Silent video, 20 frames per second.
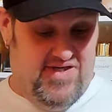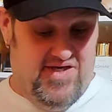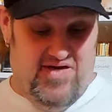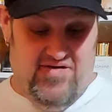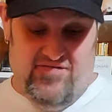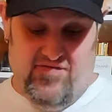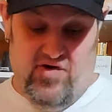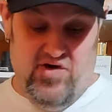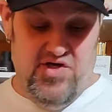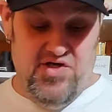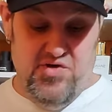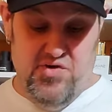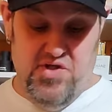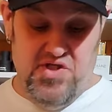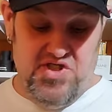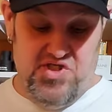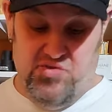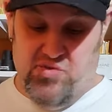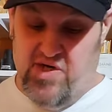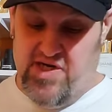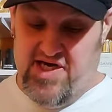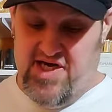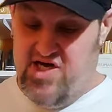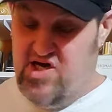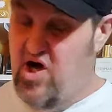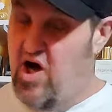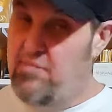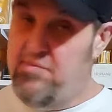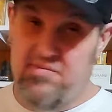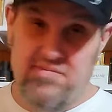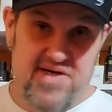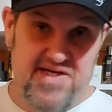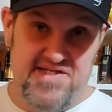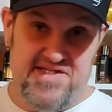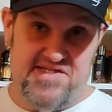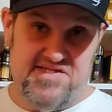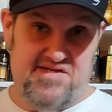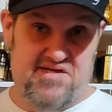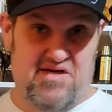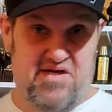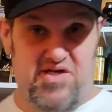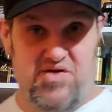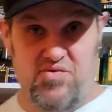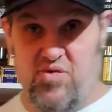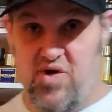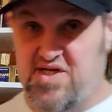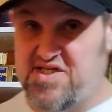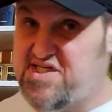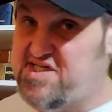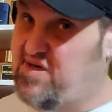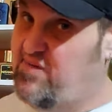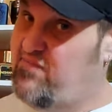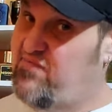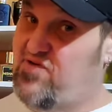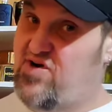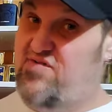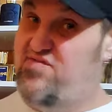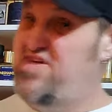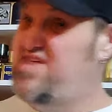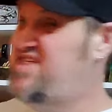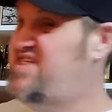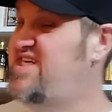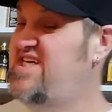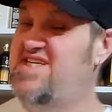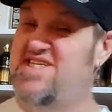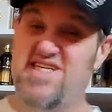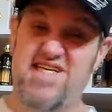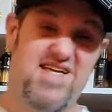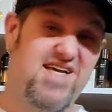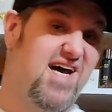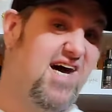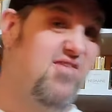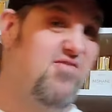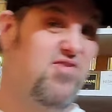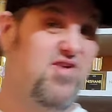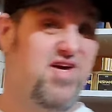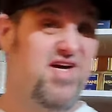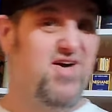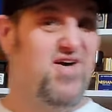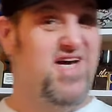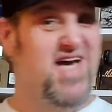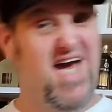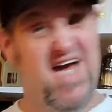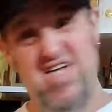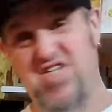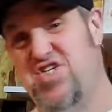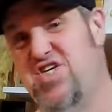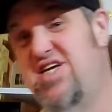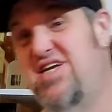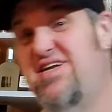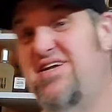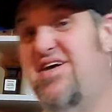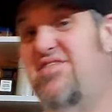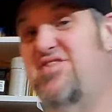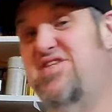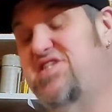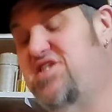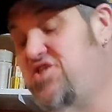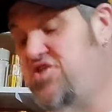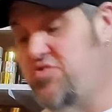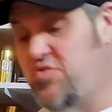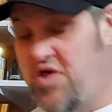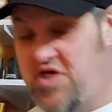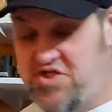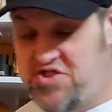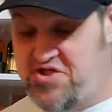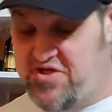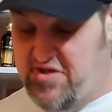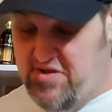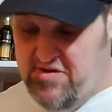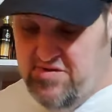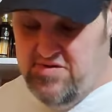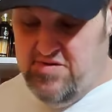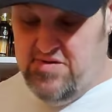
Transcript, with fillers: If all you're doing is you want to get compliments and you want something for every season, every occasion, every situation,